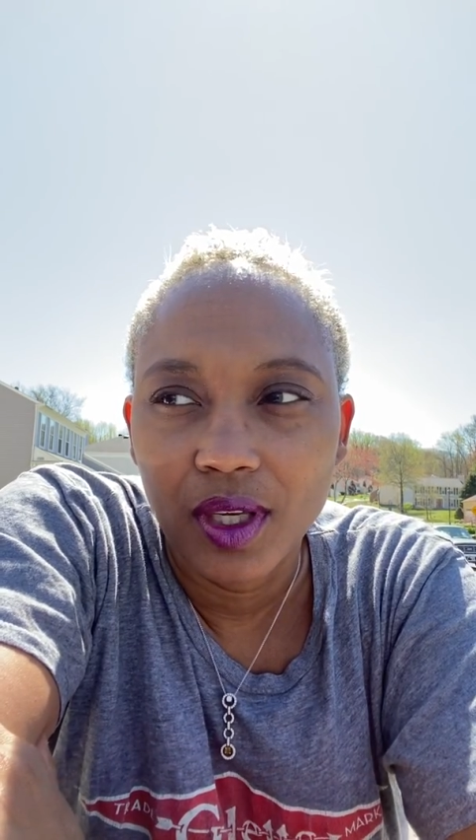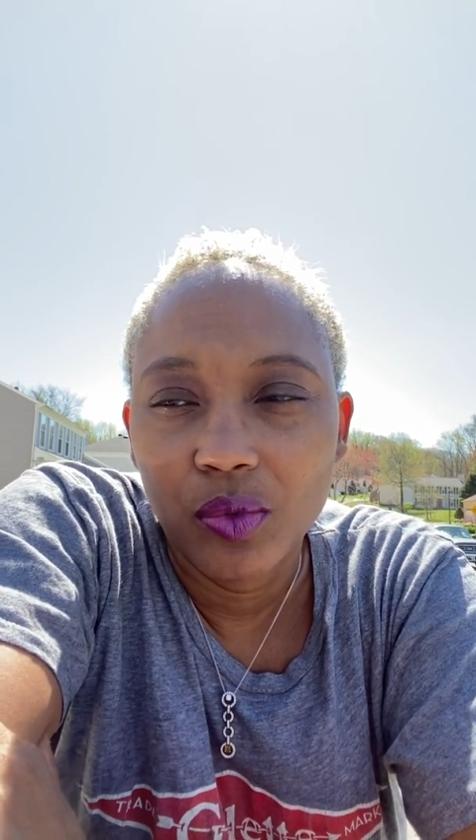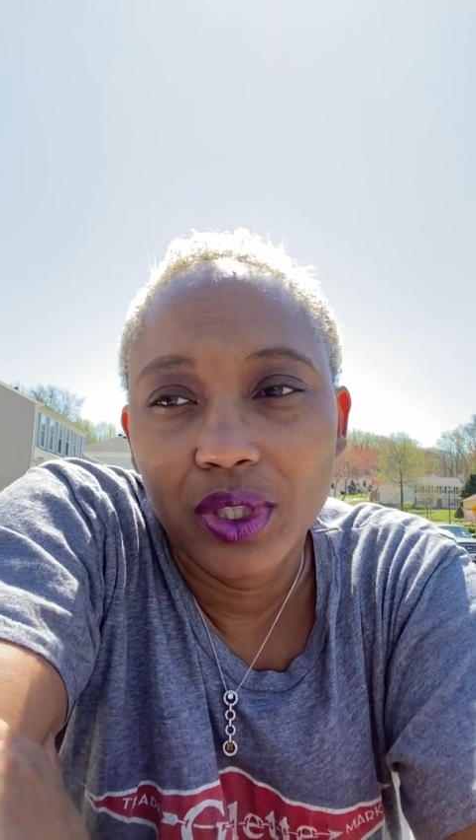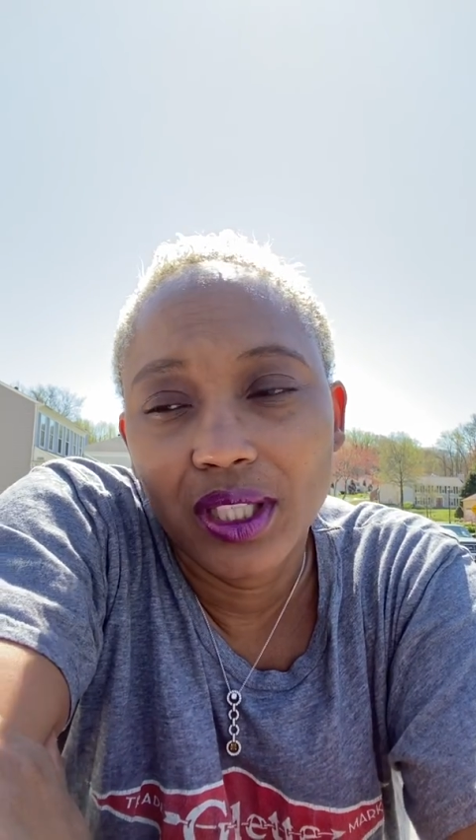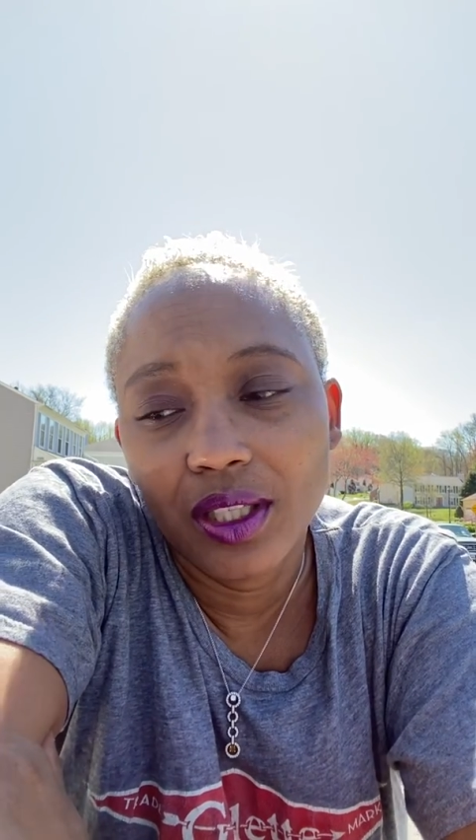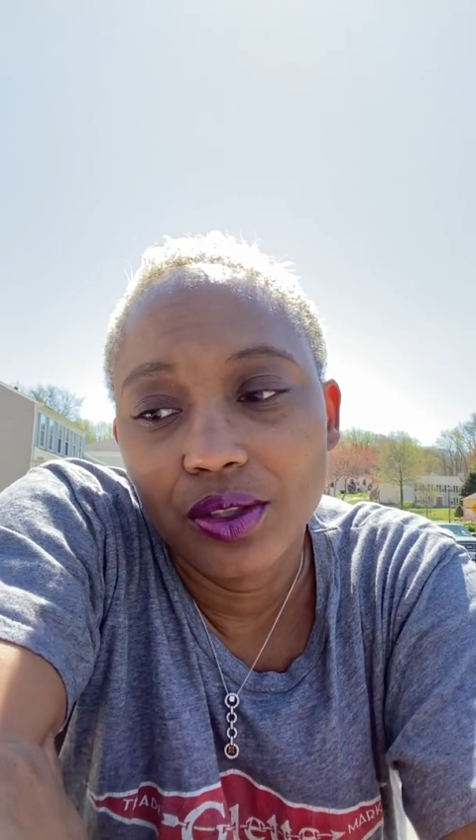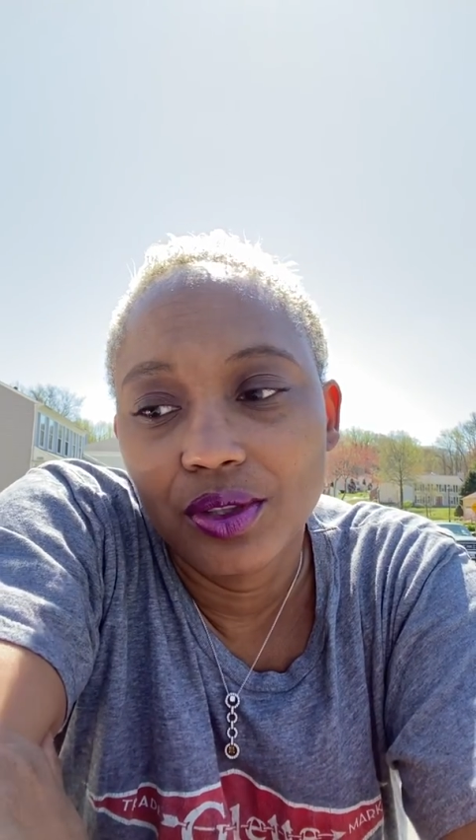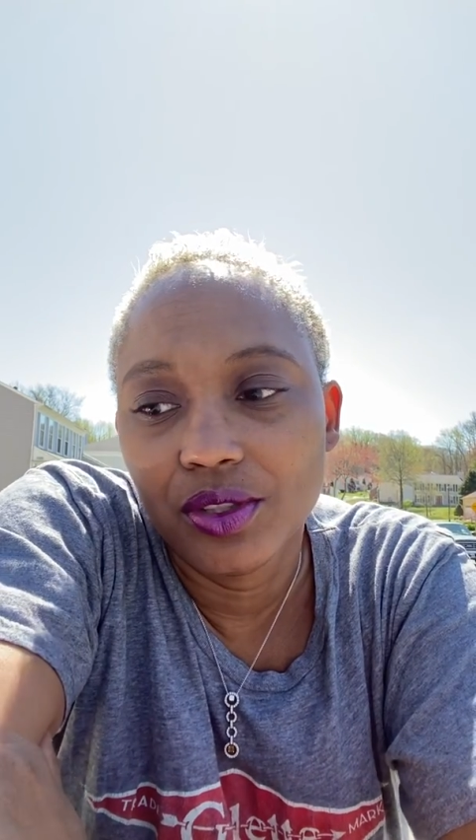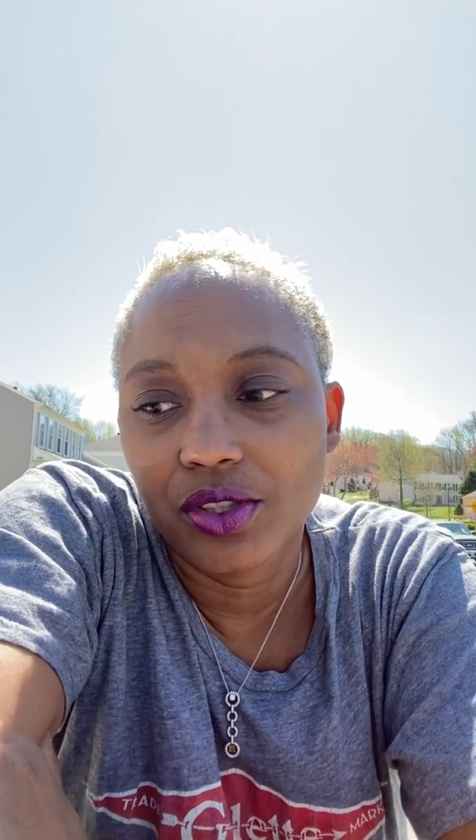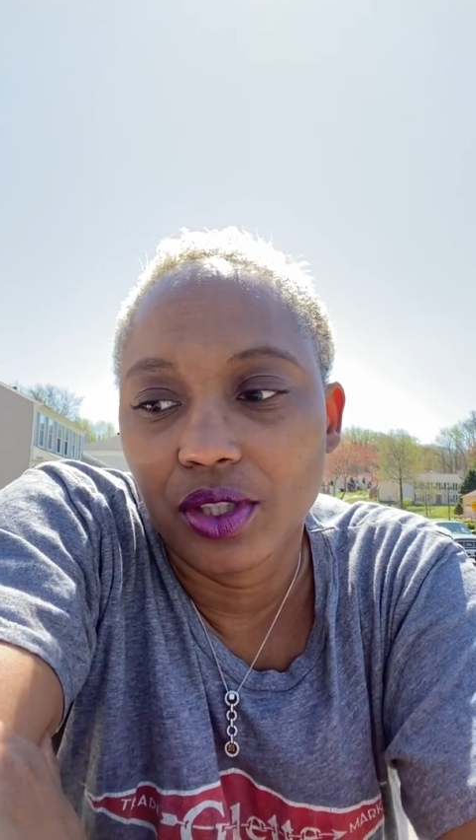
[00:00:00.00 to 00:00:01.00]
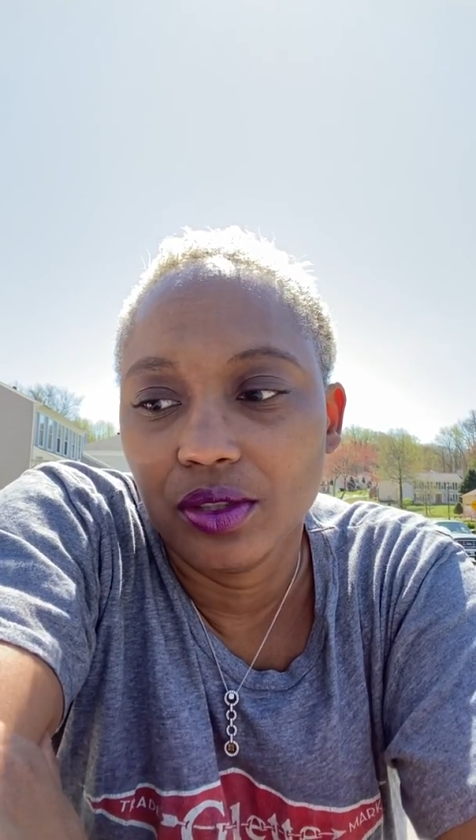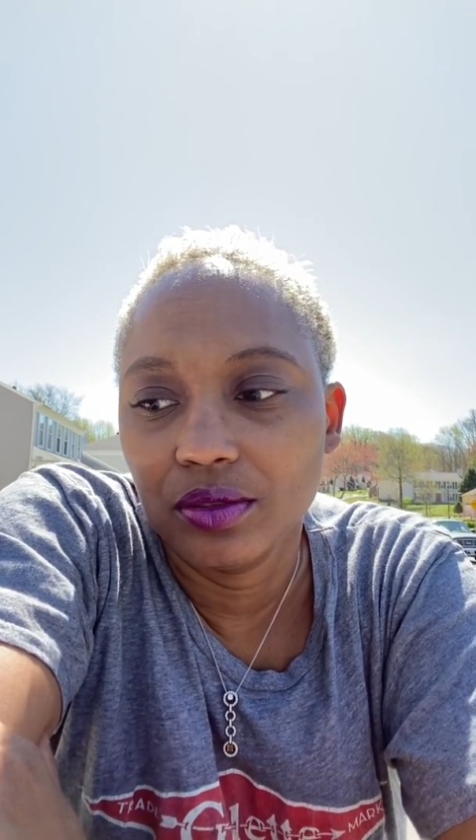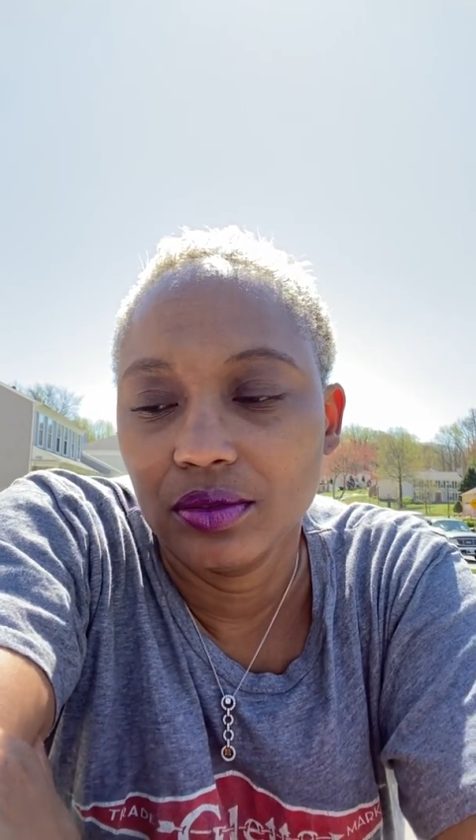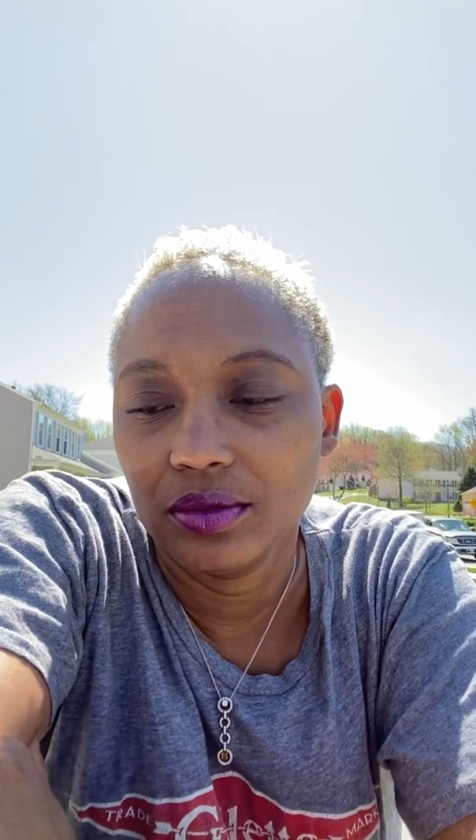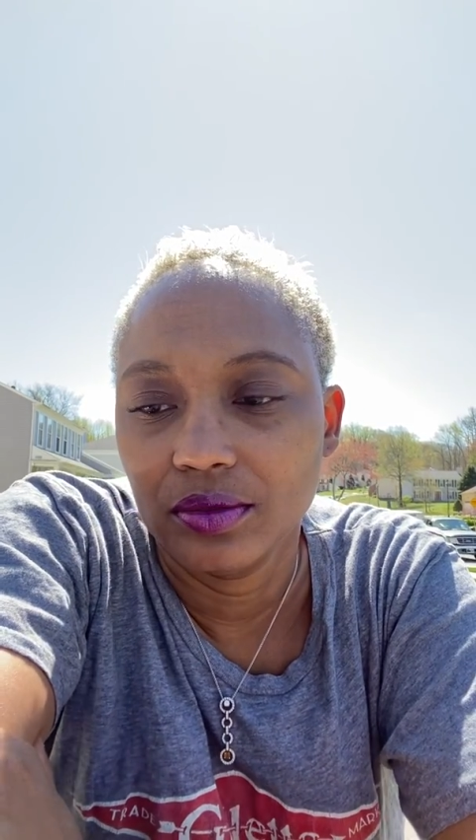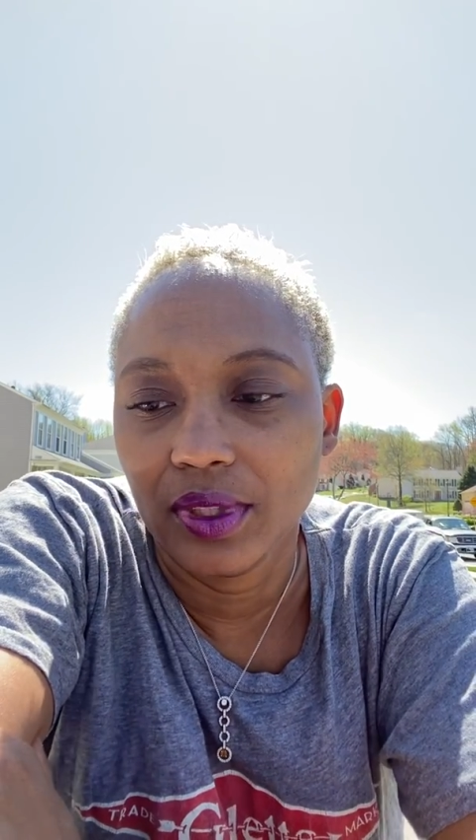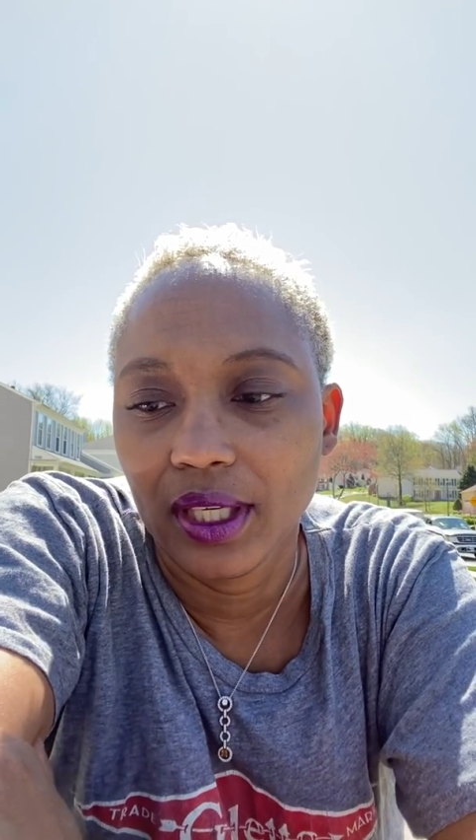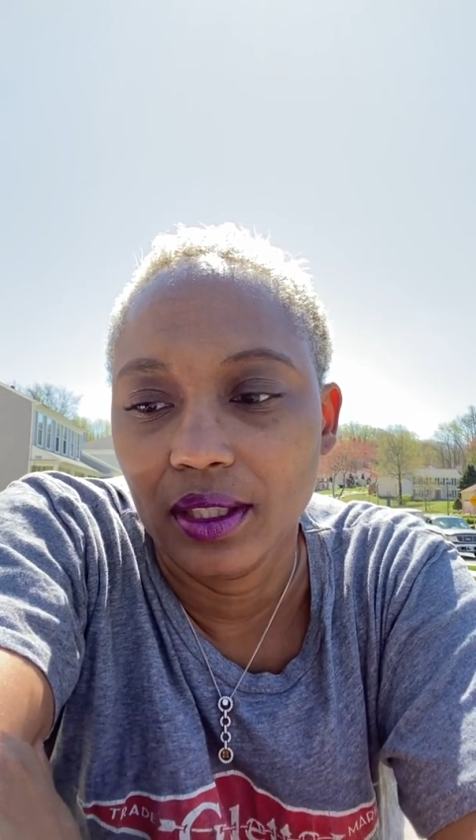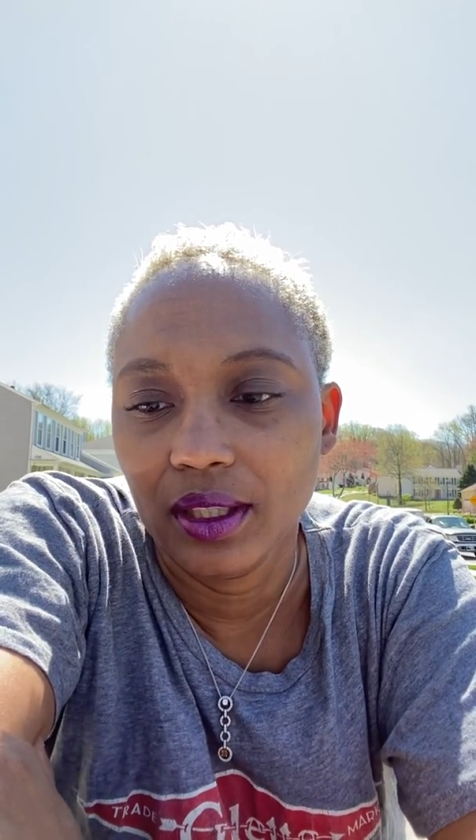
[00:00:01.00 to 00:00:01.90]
What can you control, right?